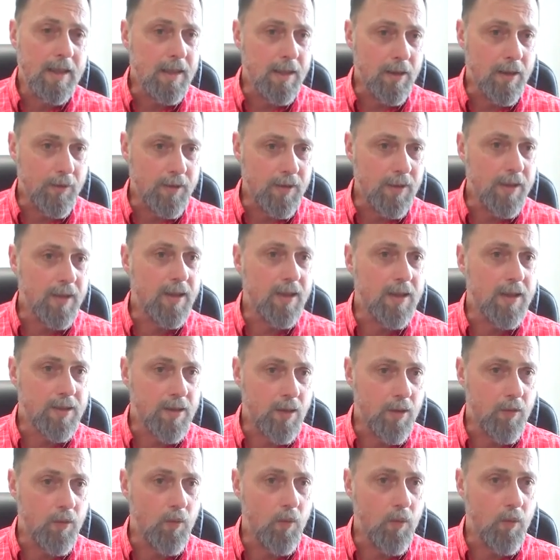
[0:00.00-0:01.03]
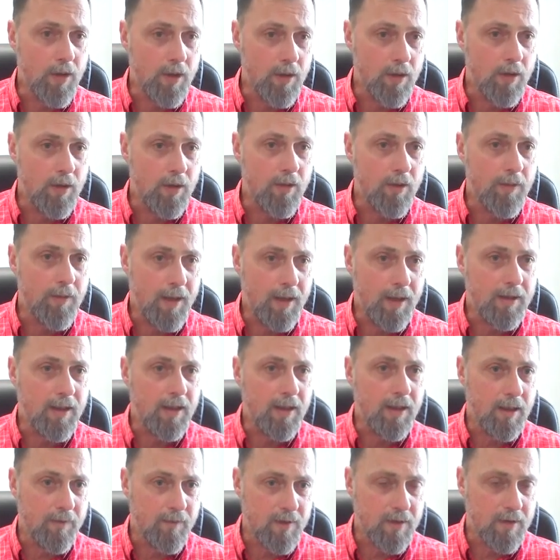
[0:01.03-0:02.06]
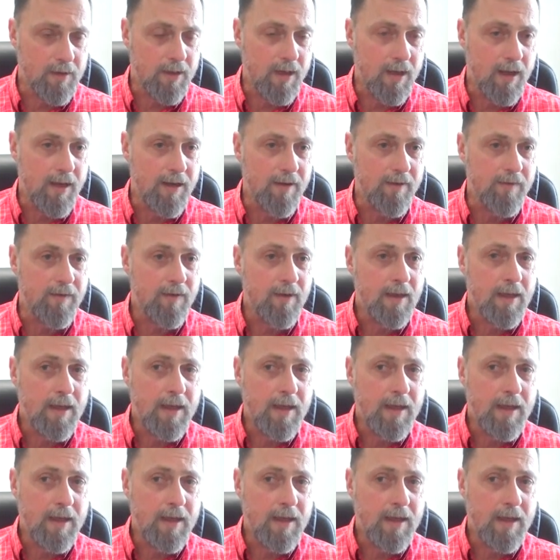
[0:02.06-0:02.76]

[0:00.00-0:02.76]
did his own will at the end of his life,